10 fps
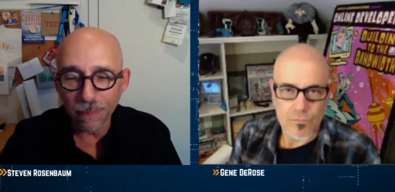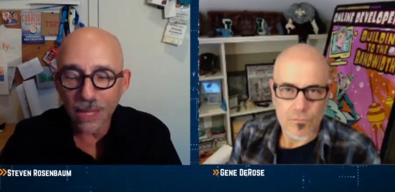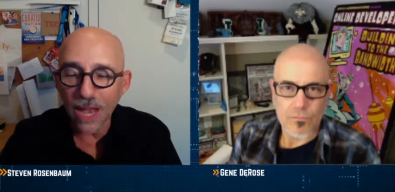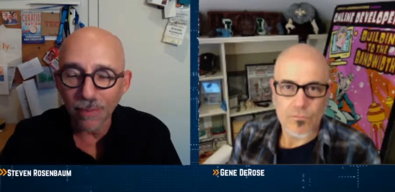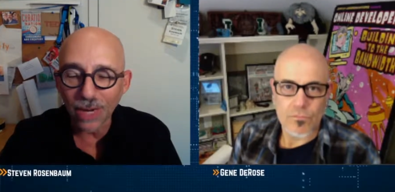
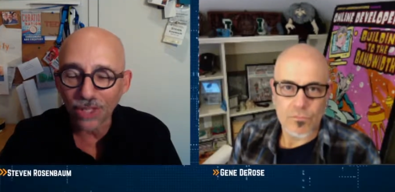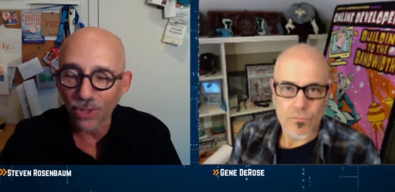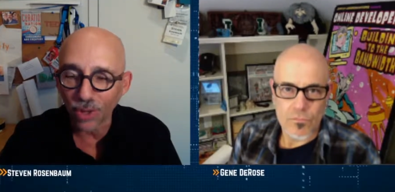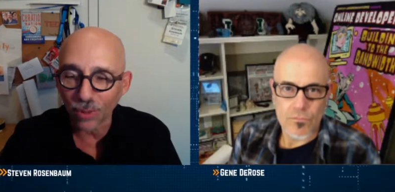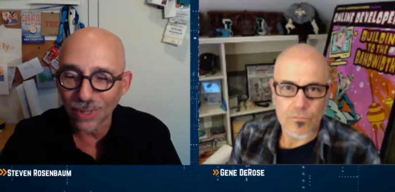Speaker 1: I'm not sure there
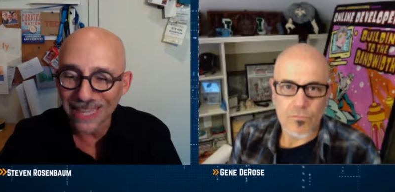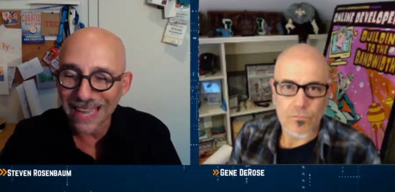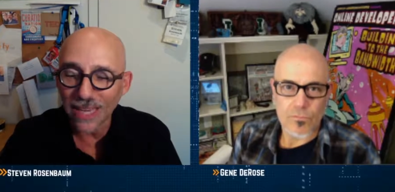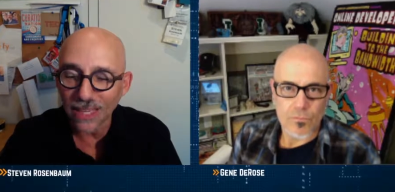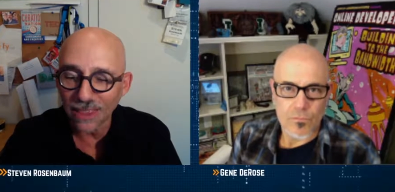was
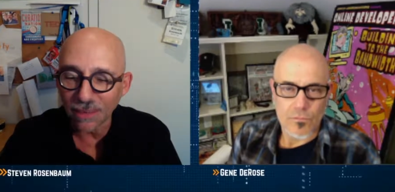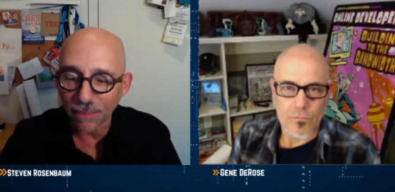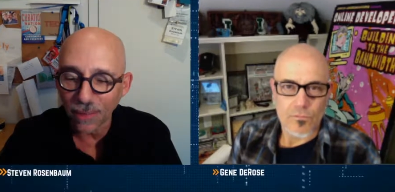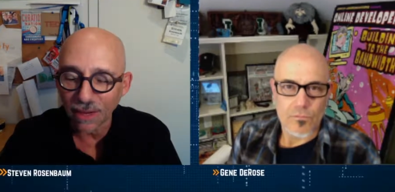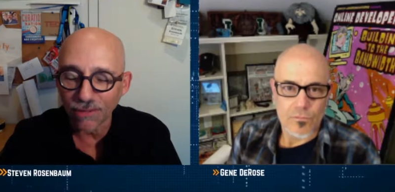any bit
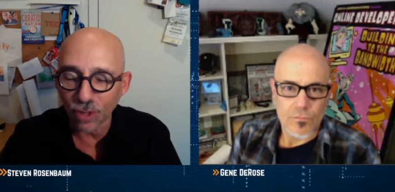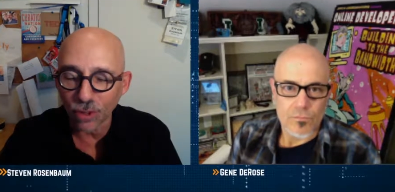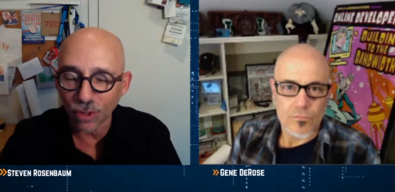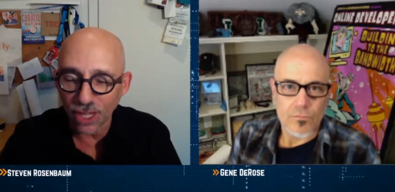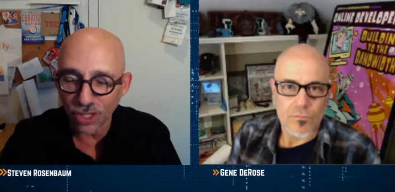of news
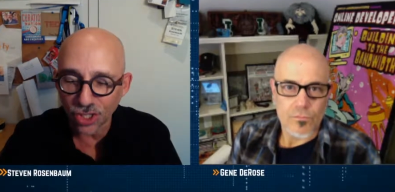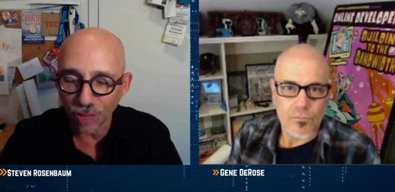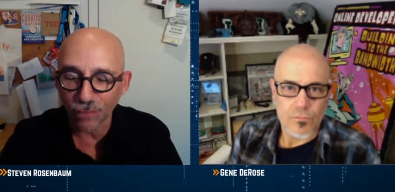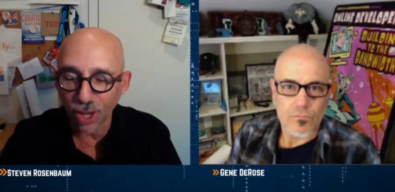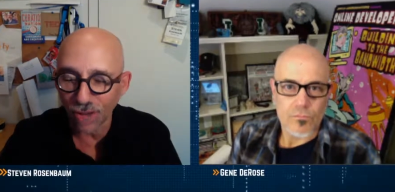that jumped
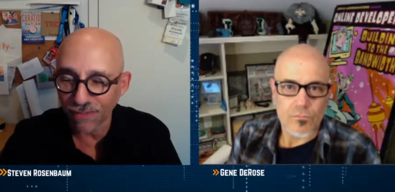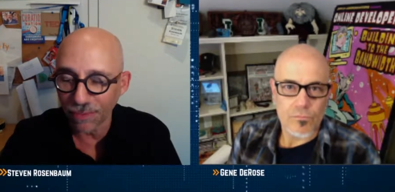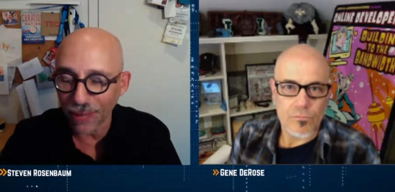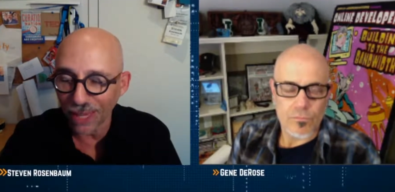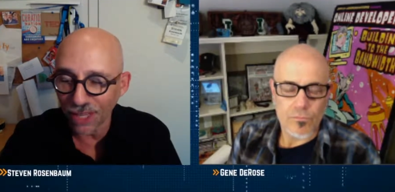off the
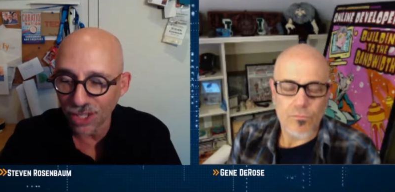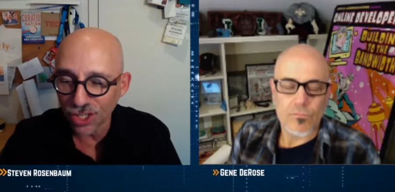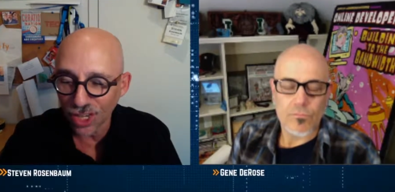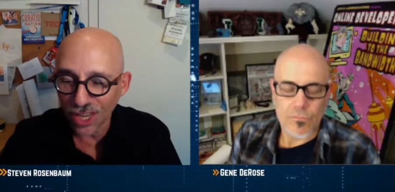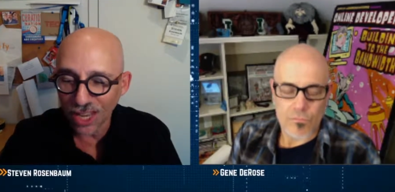page.
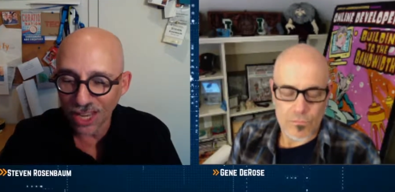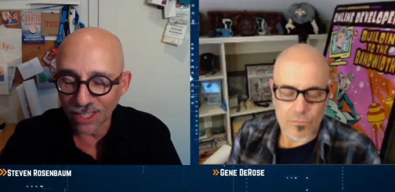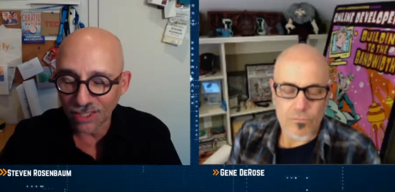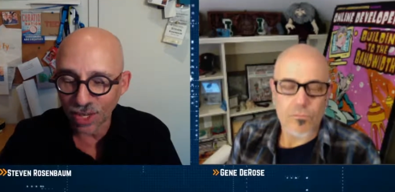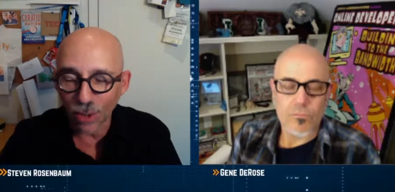And
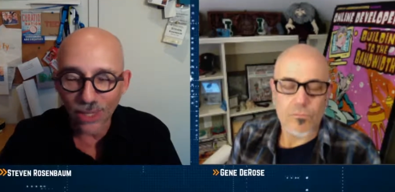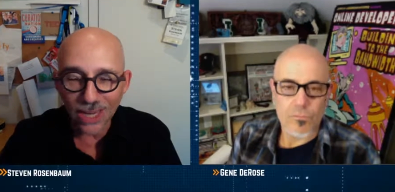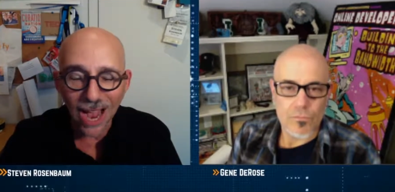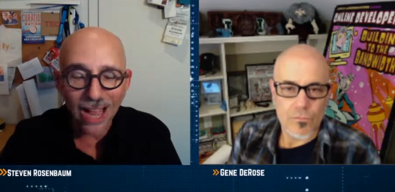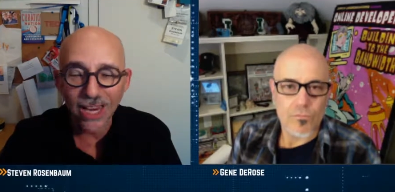so it
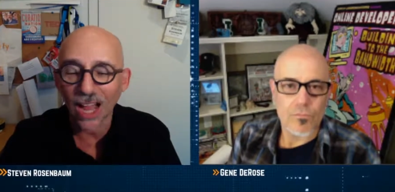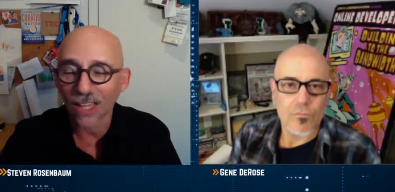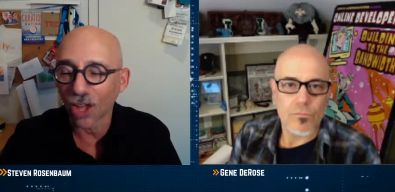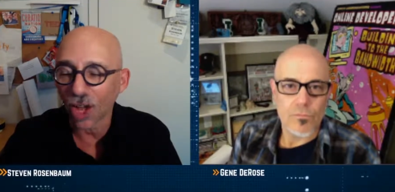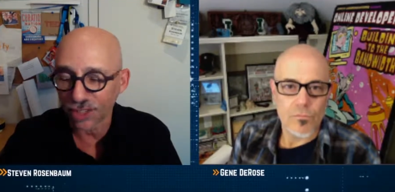kind of got
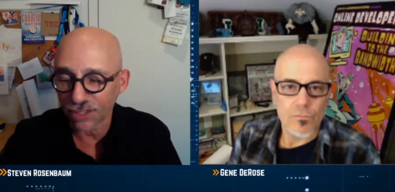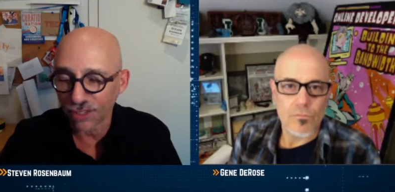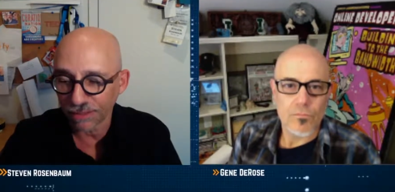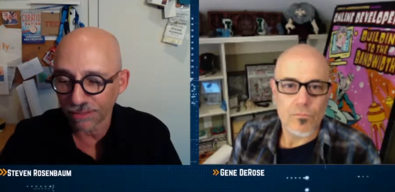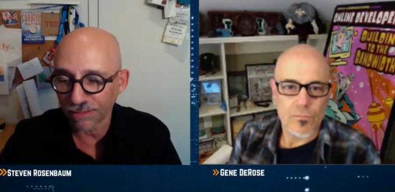lost.
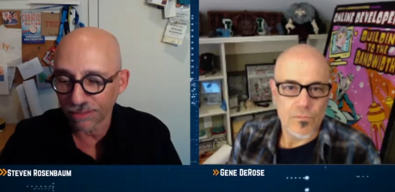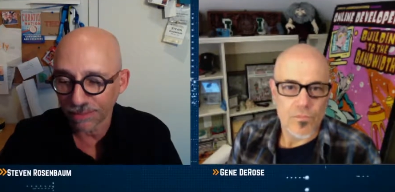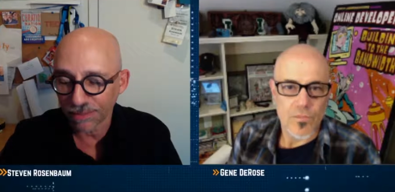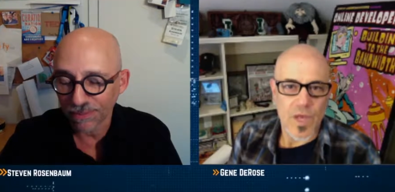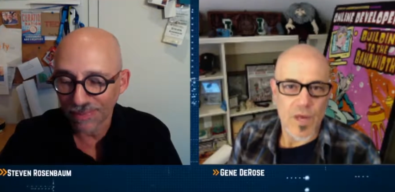
Speaker 2: Yeah,
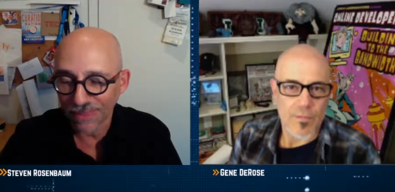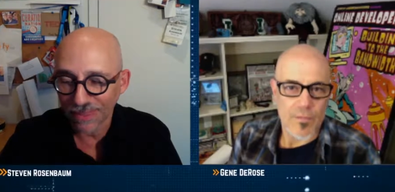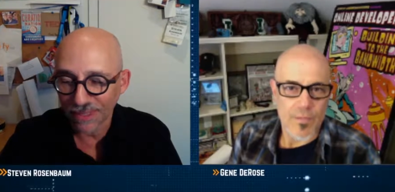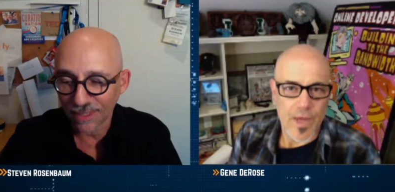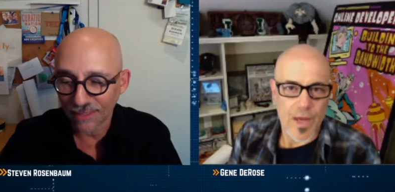yeah.
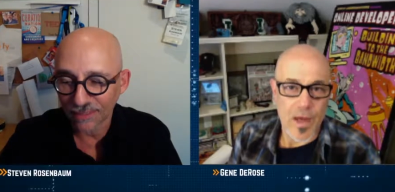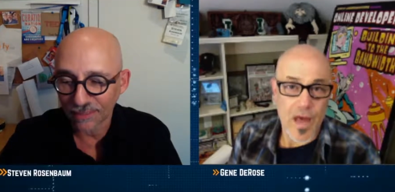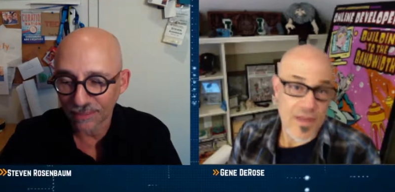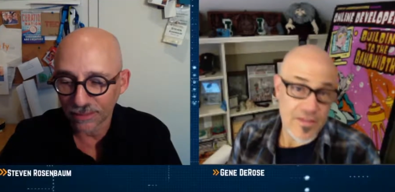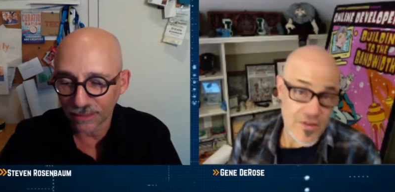I think that's
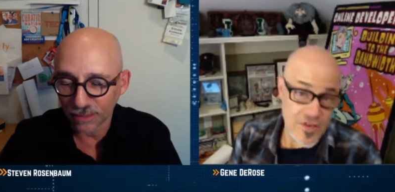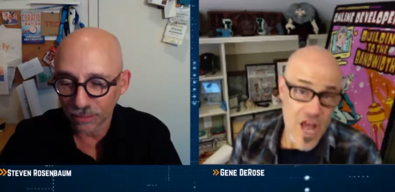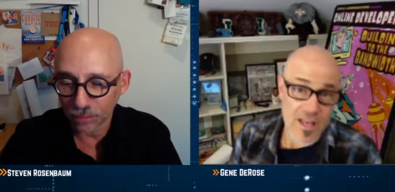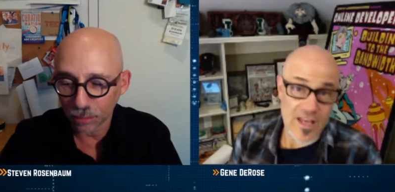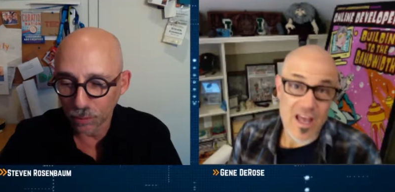shocking.
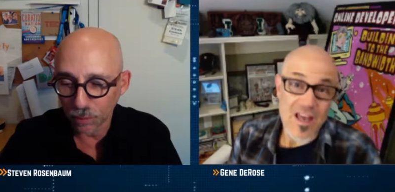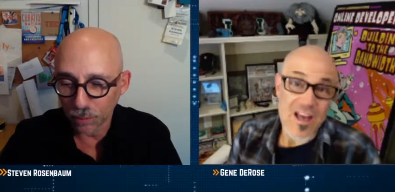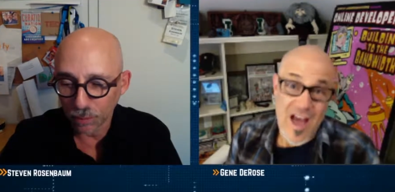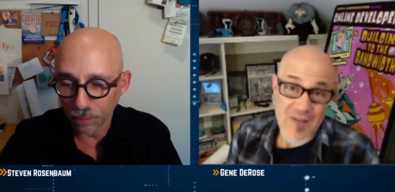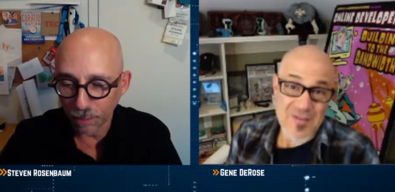I
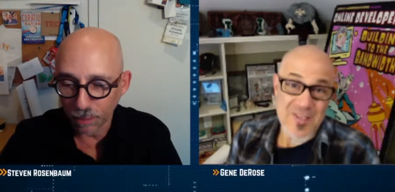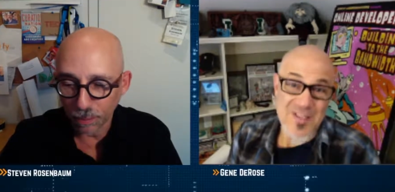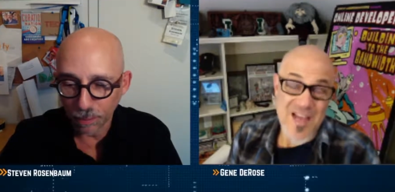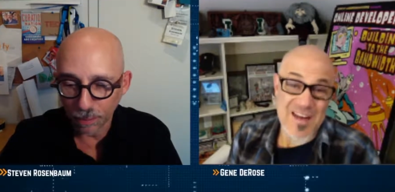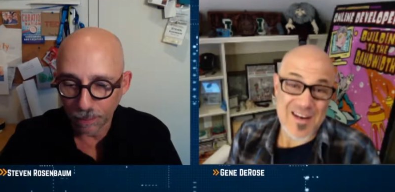was just, I
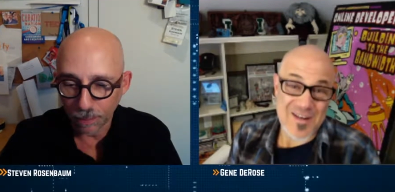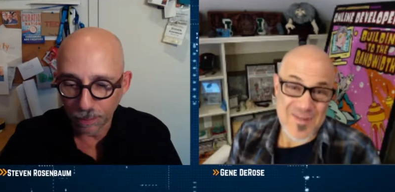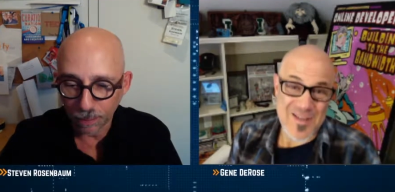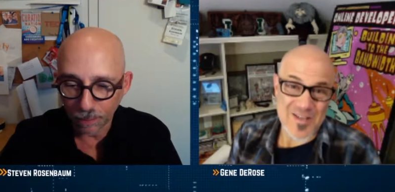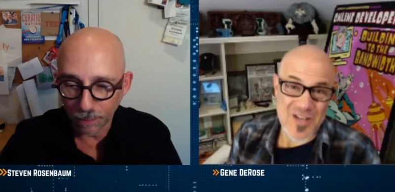ended up being
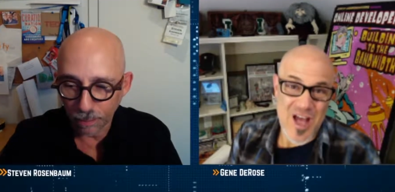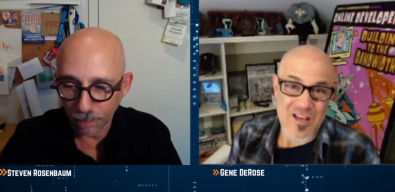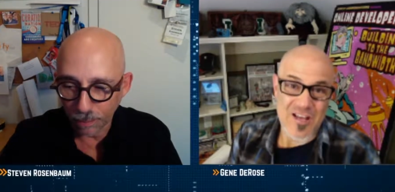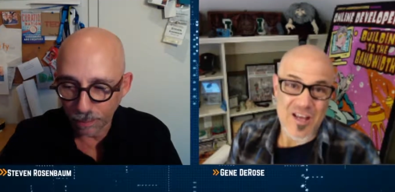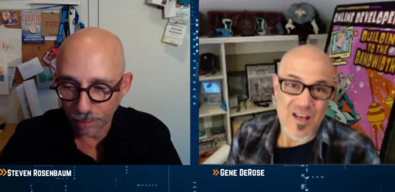shocked
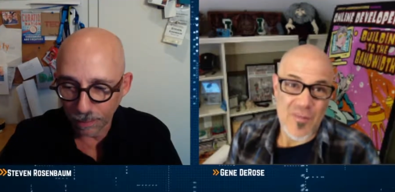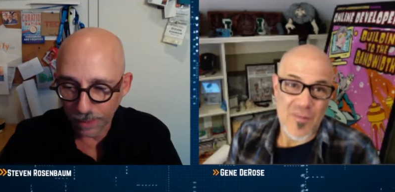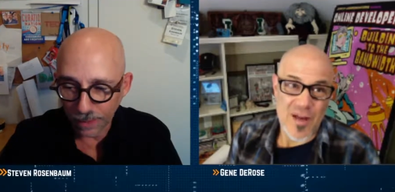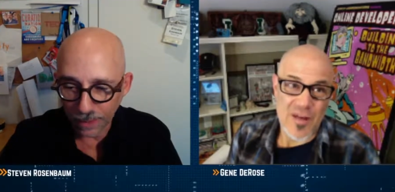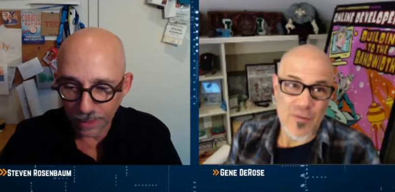but it
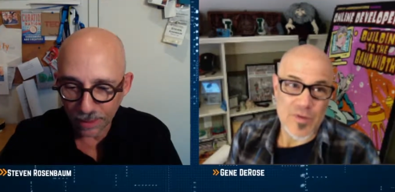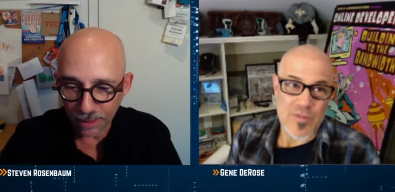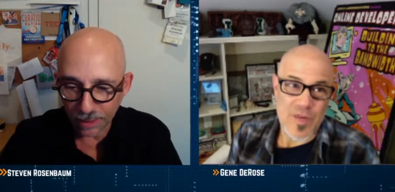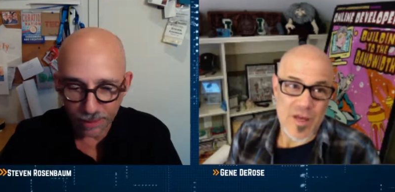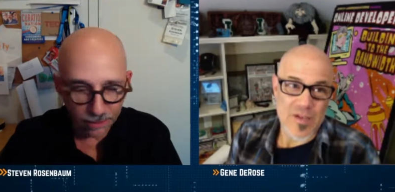was
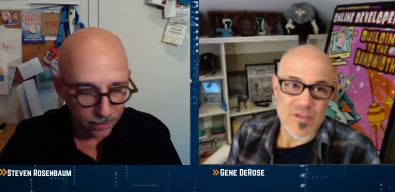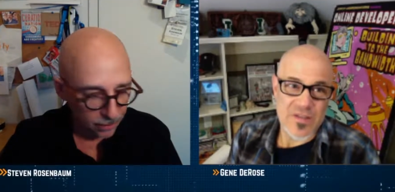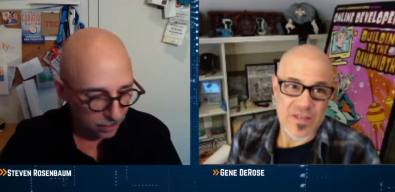because of the